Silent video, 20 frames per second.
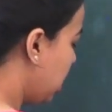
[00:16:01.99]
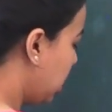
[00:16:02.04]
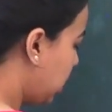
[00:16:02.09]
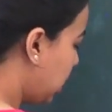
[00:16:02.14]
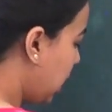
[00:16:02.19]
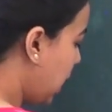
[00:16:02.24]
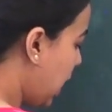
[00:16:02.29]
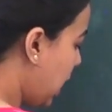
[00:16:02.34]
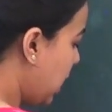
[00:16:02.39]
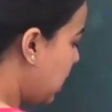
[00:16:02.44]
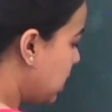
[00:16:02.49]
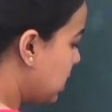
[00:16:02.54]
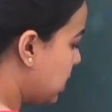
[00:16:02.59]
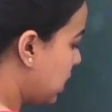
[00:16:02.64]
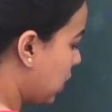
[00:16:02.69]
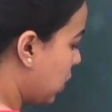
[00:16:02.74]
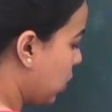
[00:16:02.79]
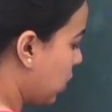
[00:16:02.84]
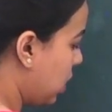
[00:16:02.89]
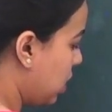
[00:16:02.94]
k is
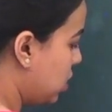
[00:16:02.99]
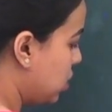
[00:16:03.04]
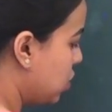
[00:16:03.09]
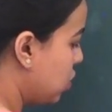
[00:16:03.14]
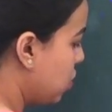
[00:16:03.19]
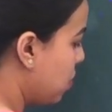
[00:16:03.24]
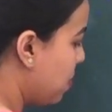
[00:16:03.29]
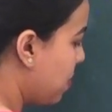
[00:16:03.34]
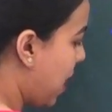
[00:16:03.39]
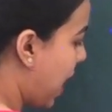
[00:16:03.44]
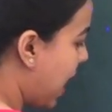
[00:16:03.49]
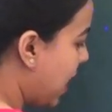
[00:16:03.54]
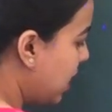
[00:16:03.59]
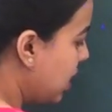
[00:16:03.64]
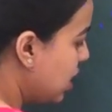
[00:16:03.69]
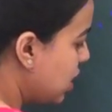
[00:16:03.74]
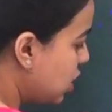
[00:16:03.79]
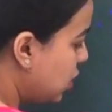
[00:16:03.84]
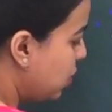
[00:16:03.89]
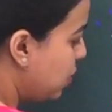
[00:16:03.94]
equal to
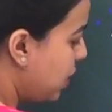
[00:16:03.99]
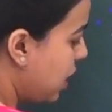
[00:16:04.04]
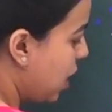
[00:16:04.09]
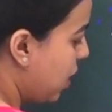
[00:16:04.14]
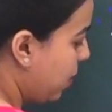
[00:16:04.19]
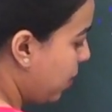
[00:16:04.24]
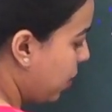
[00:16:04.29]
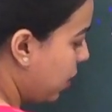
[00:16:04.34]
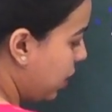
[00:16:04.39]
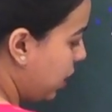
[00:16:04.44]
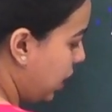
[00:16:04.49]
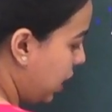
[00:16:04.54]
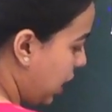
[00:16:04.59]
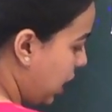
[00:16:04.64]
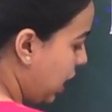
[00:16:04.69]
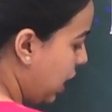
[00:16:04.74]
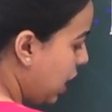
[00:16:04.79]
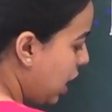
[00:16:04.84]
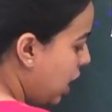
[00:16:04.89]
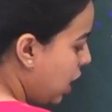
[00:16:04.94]
minus b upon
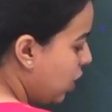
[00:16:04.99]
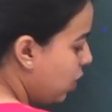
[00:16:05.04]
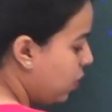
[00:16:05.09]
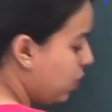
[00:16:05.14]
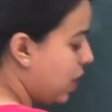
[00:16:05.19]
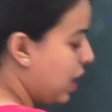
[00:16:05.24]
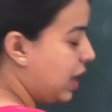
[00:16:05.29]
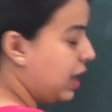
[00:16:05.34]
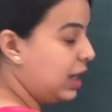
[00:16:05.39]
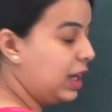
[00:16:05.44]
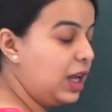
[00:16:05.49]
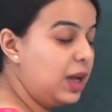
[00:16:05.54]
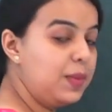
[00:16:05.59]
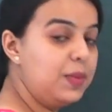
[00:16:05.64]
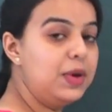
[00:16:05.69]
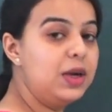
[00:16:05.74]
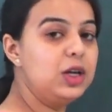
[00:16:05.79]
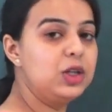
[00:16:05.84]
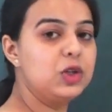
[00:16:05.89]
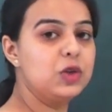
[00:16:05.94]
a, we are
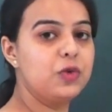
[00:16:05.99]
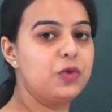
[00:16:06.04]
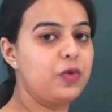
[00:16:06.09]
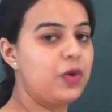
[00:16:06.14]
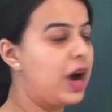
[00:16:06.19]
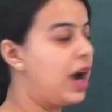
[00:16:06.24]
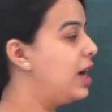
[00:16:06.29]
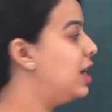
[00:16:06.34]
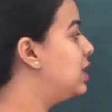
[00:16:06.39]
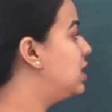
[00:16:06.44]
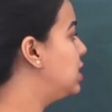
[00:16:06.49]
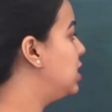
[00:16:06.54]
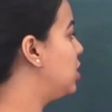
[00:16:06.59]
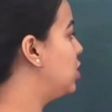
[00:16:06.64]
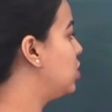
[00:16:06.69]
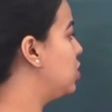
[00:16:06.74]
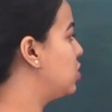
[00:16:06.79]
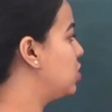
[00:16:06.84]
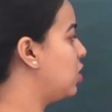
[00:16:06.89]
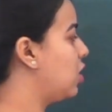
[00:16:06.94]
able to find
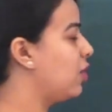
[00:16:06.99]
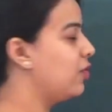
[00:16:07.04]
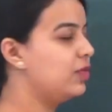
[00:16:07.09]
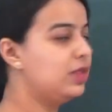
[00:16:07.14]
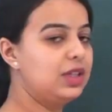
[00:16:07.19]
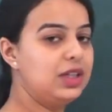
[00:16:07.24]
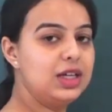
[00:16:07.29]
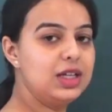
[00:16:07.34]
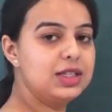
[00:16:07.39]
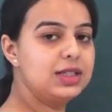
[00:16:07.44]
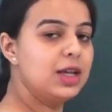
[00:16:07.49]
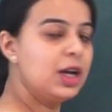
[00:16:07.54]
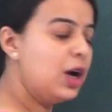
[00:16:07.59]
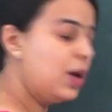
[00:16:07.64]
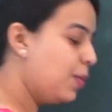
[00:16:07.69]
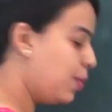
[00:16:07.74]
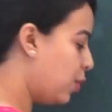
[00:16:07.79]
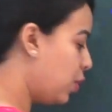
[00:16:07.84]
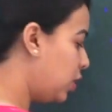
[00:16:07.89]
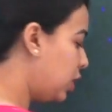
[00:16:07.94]
zeros of this
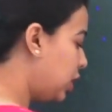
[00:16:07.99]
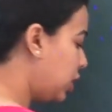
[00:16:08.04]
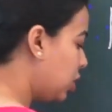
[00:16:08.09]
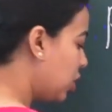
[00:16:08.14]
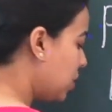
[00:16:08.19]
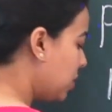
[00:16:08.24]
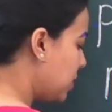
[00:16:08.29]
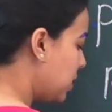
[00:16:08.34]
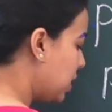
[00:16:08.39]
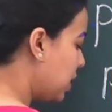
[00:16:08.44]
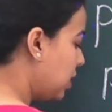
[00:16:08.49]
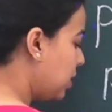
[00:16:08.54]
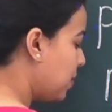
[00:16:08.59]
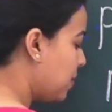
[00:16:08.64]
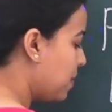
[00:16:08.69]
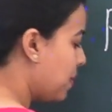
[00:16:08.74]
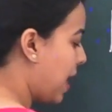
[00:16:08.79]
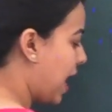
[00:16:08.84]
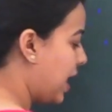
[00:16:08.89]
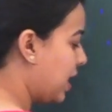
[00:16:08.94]

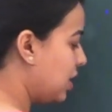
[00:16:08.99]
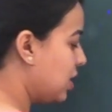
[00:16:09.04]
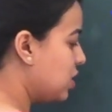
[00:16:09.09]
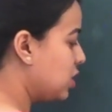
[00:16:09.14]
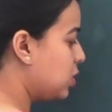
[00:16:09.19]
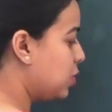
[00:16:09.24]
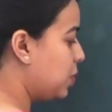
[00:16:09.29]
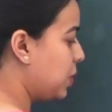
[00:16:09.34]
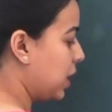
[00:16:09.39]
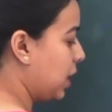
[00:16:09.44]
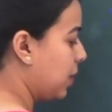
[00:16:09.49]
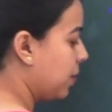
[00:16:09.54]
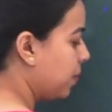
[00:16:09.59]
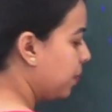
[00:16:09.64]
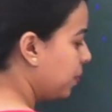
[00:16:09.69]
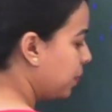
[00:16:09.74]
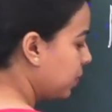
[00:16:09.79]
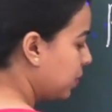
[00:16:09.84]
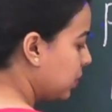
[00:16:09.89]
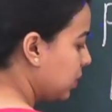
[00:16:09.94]
polynomial minus b.
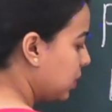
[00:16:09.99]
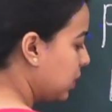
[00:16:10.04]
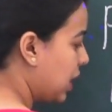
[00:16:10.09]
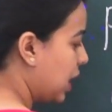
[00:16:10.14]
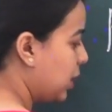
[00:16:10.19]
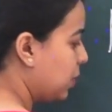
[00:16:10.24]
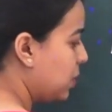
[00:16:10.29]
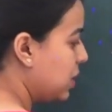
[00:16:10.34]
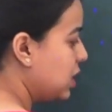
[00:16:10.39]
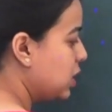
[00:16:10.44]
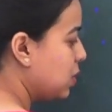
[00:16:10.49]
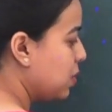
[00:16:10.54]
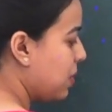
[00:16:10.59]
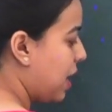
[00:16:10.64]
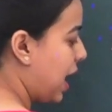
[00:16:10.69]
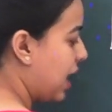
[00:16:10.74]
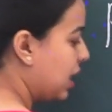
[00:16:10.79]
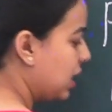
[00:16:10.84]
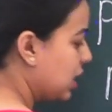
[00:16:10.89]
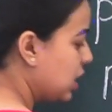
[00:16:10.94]
That means
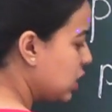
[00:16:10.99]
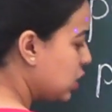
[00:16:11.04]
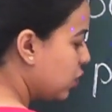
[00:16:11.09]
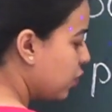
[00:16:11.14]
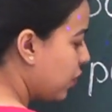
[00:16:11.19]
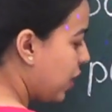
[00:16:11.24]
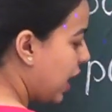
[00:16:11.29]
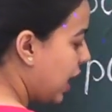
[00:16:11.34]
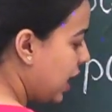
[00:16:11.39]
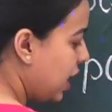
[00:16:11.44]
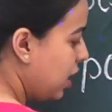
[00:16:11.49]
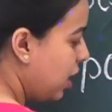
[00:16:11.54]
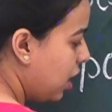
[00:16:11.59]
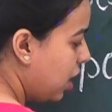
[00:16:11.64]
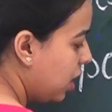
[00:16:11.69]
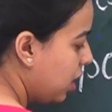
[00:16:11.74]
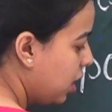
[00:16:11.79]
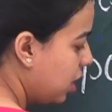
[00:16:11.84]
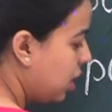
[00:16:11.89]
minus 5